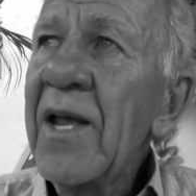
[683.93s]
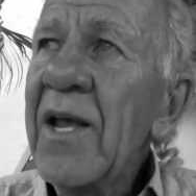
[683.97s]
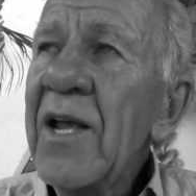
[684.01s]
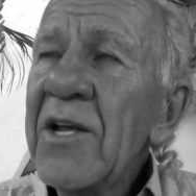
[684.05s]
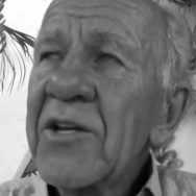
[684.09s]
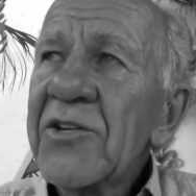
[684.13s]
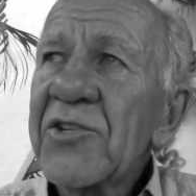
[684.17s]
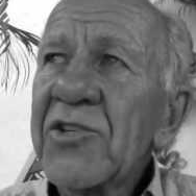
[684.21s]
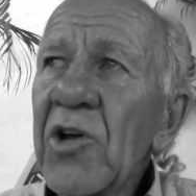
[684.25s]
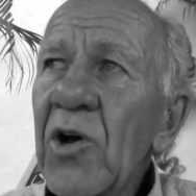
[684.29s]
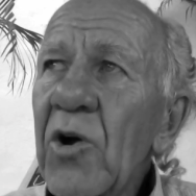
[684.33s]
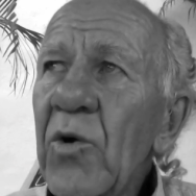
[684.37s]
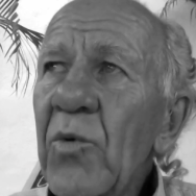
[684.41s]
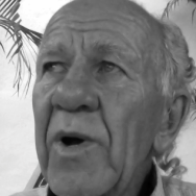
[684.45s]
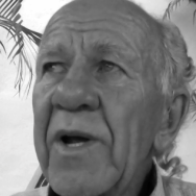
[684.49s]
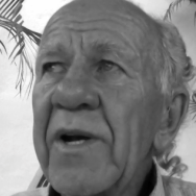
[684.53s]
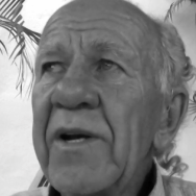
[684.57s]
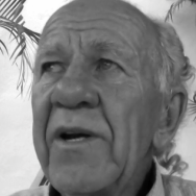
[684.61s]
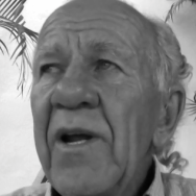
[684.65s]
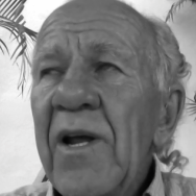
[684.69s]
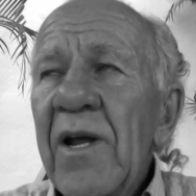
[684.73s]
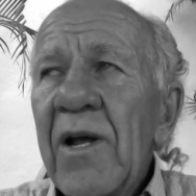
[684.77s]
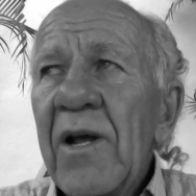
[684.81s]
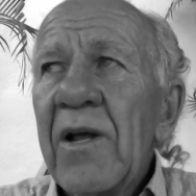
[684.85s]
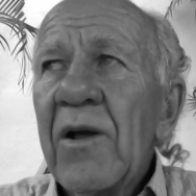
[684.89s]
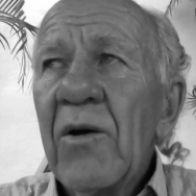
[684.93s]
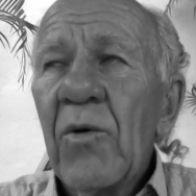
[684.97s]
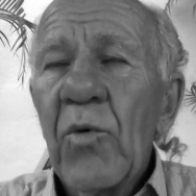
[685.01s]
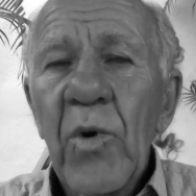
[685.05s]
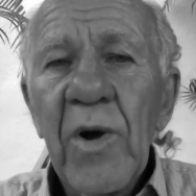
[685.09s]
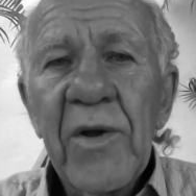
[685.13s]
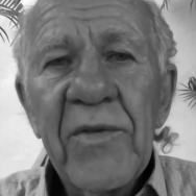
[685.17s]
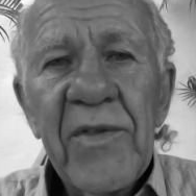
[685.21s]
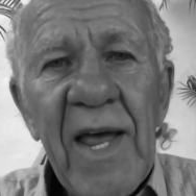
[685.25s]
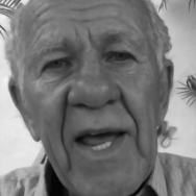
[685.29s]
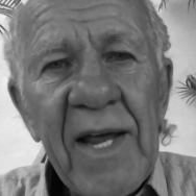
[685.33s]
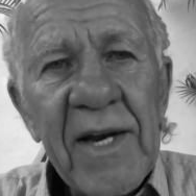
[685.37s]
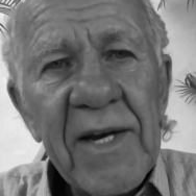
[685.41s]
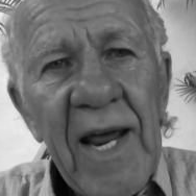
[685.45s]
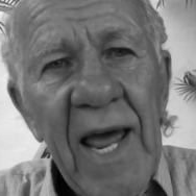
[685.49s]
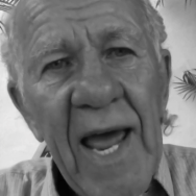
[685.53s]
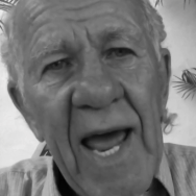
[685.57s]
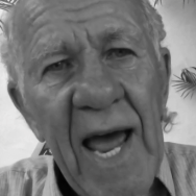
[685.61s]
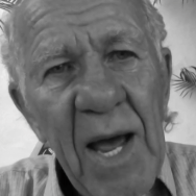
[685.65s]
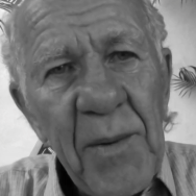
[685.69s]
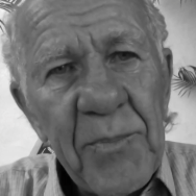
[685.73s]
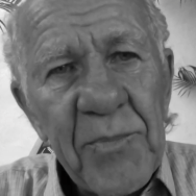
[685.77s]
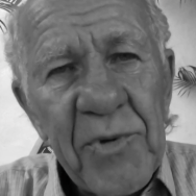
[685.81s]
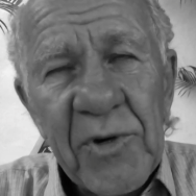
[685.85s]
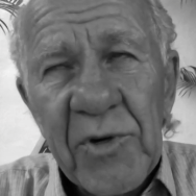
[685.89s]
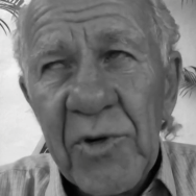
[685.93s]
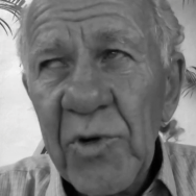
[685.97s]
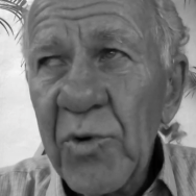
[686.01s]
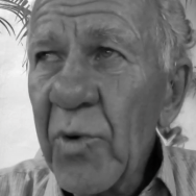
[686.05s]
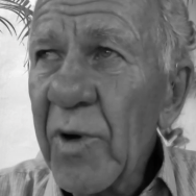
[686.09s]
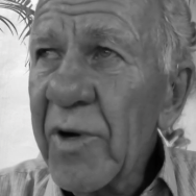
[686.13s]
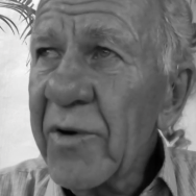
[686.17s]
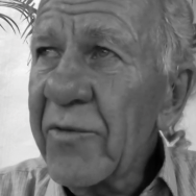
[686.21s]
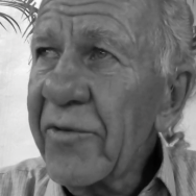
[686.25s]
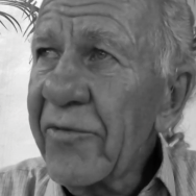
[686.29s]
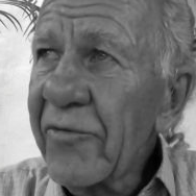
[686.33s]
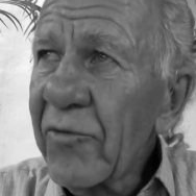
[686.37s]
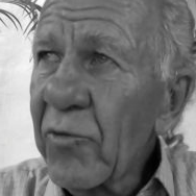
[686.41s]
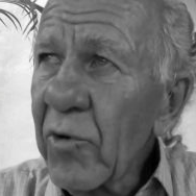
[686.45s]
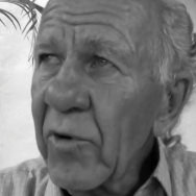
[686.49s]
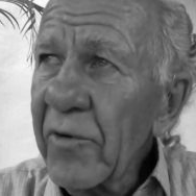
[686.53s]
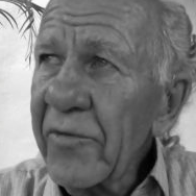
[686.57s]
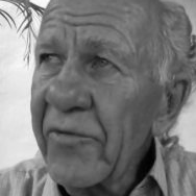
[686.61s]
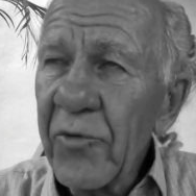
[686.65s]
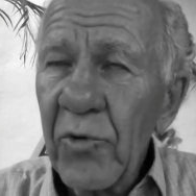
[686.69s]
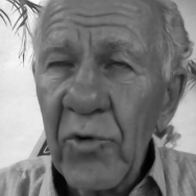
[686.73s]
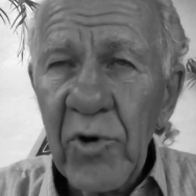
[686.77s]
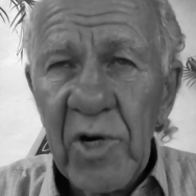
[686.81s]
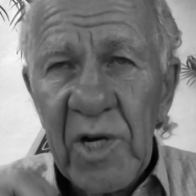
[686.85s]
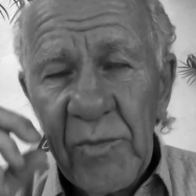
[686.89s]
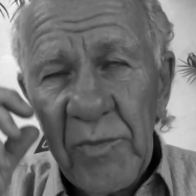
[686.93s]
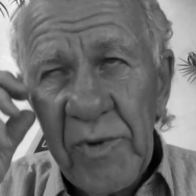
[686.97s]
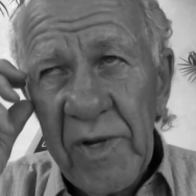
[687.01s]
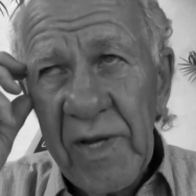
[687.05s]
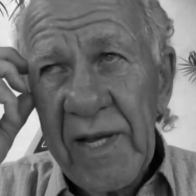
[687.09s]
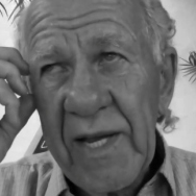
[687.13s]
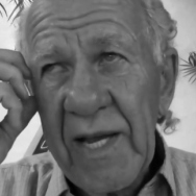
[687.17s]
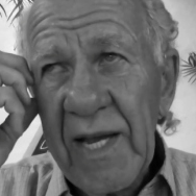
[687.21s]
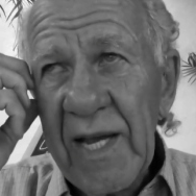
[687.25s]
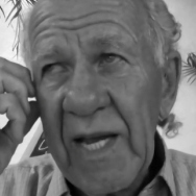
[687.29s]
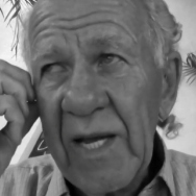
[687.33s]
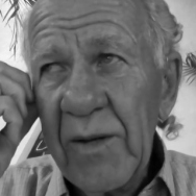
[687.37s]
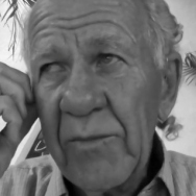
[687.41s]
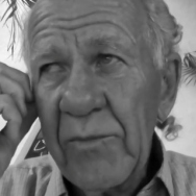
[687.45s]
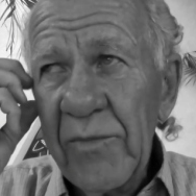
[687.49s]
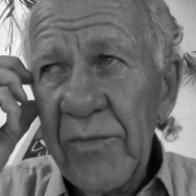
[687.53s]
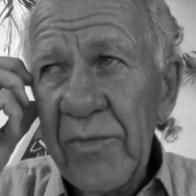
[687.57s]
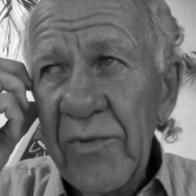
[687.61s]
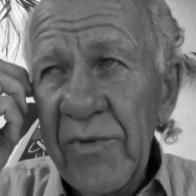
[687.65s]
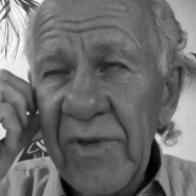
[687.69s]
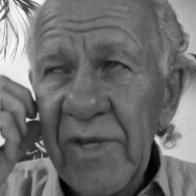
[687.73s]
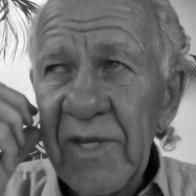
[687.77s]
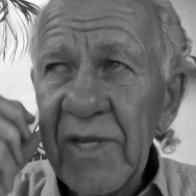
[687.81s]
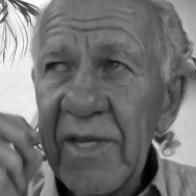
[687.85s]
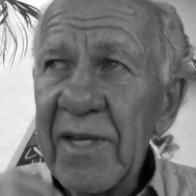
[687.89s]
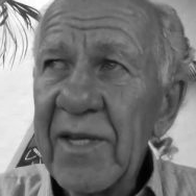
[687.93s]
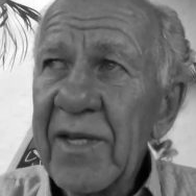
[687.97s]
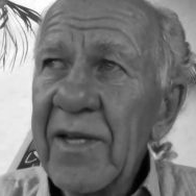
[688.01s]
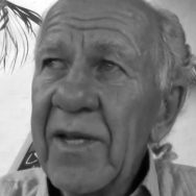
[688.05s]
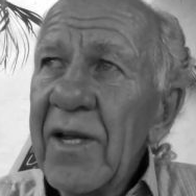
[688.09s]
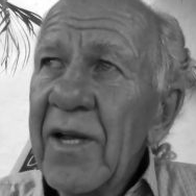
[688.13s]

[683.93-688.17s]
So when that happened, when 440 became the